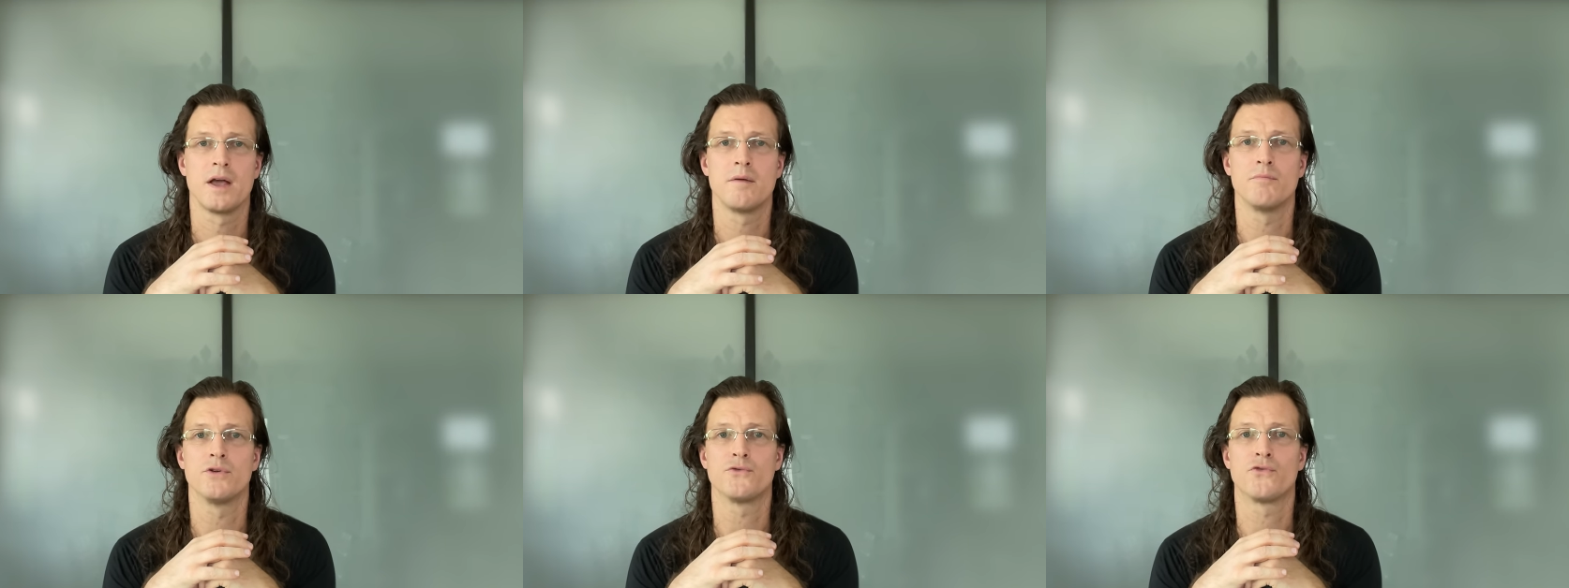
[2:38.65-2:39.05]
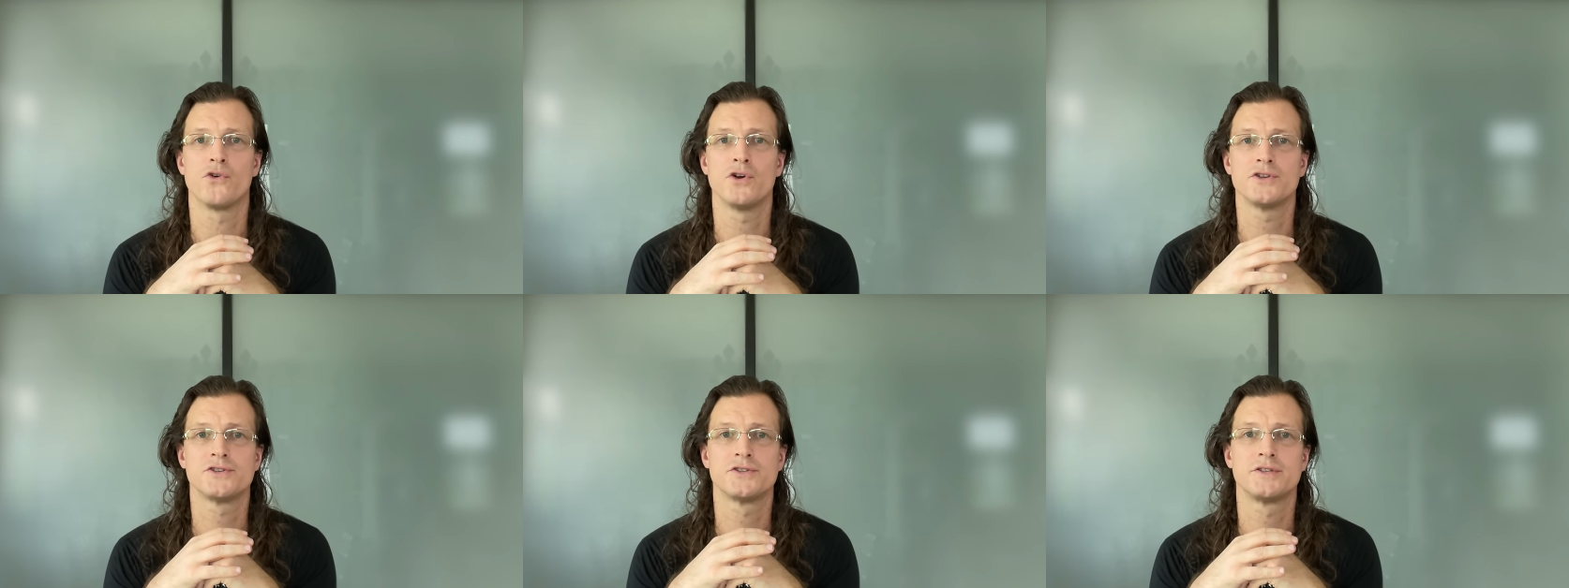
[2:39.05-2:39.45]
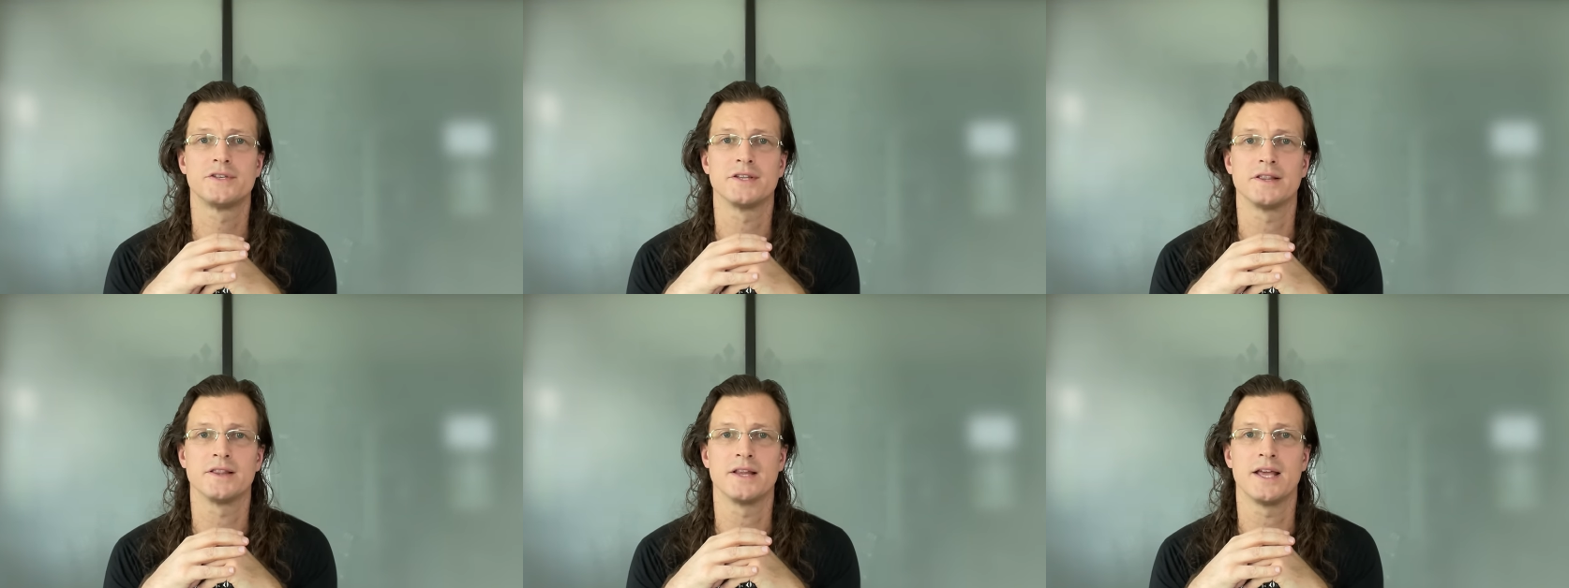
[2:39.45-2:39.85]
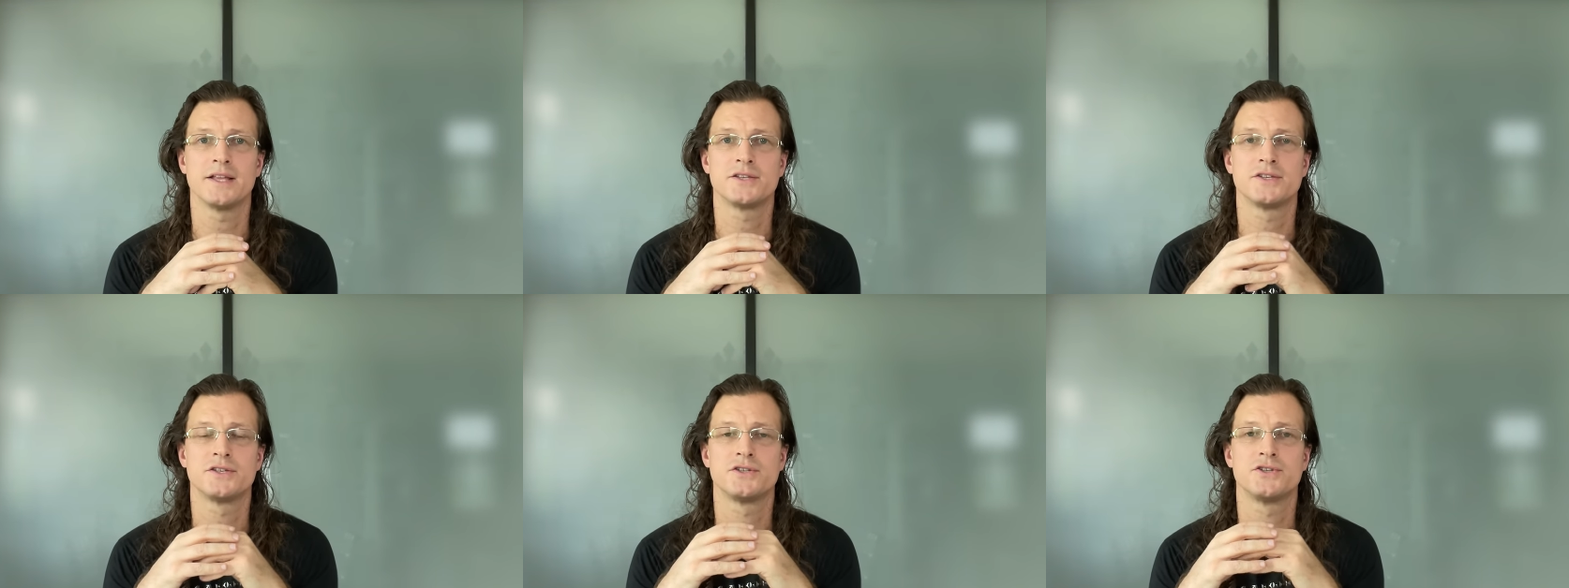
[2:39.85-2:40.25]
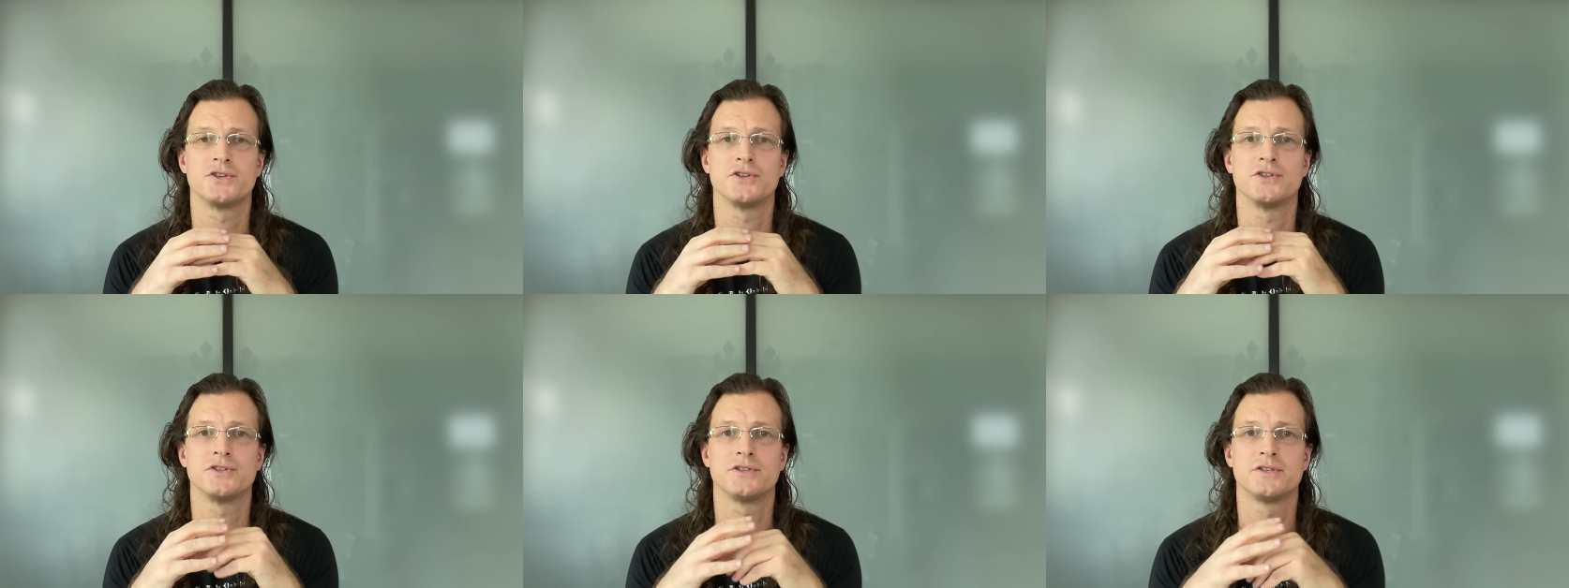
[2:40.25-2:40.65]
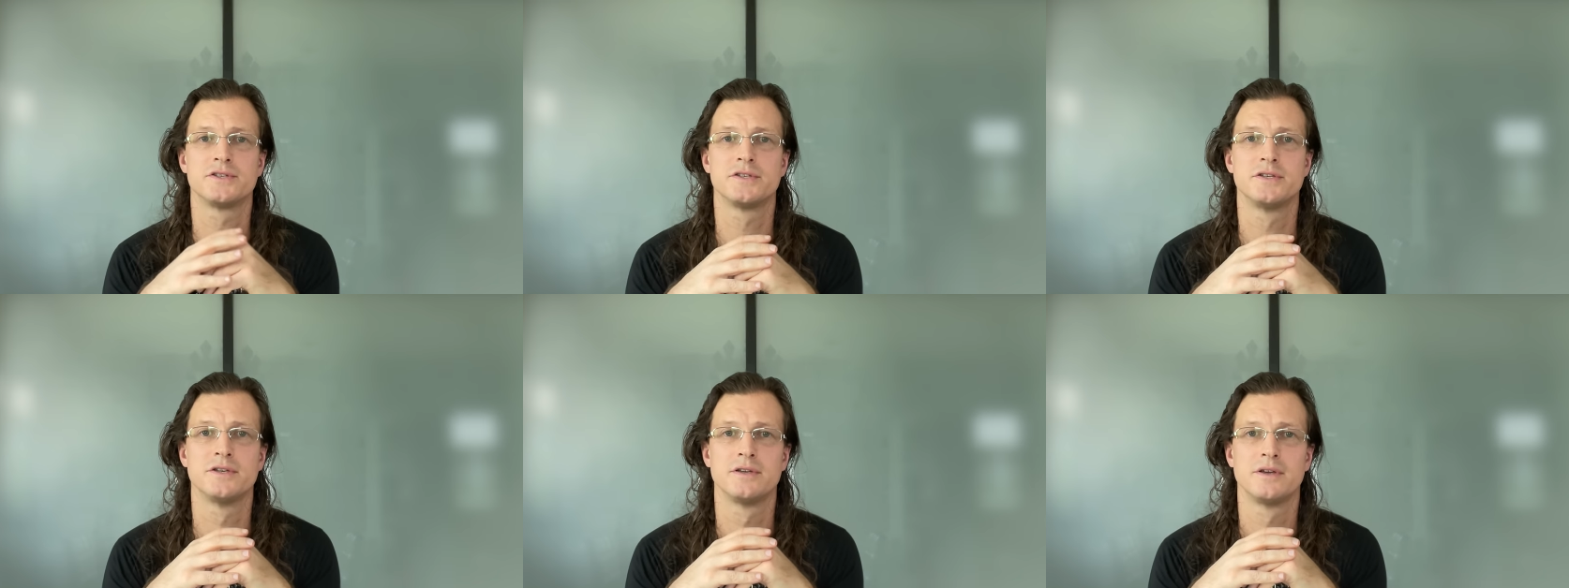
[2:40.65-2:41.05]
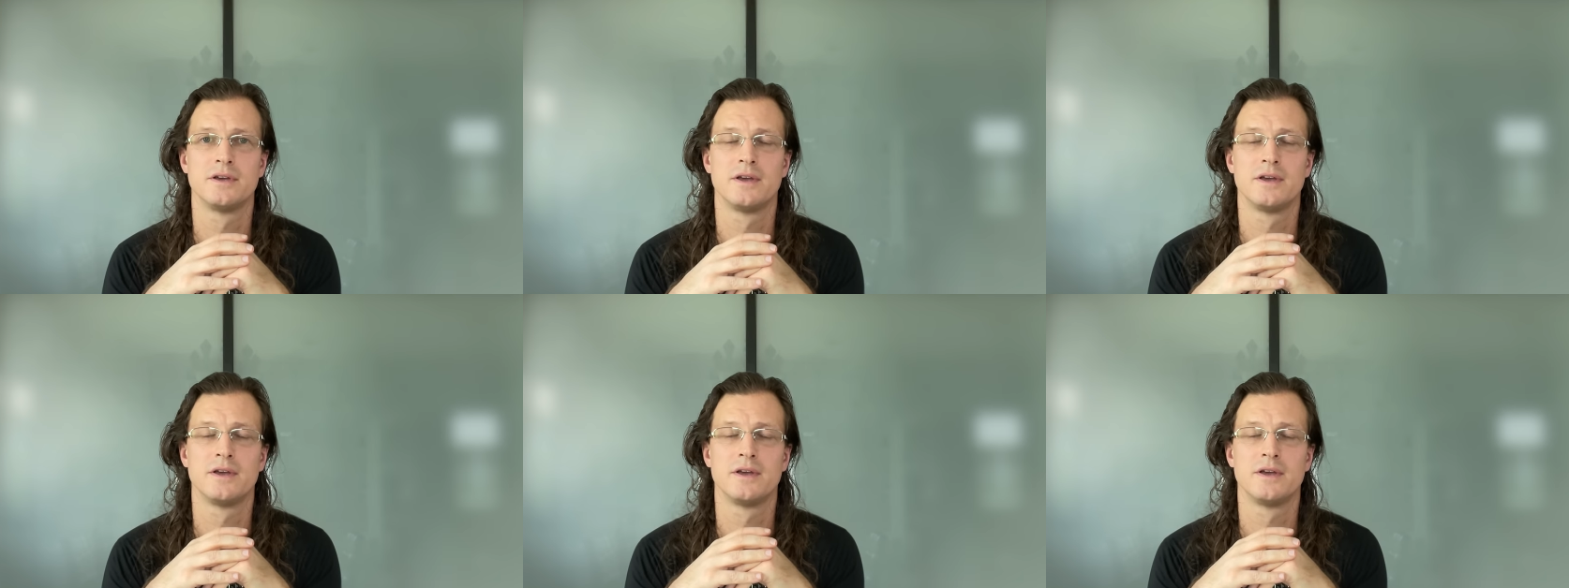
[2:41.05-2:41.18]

But first, let's just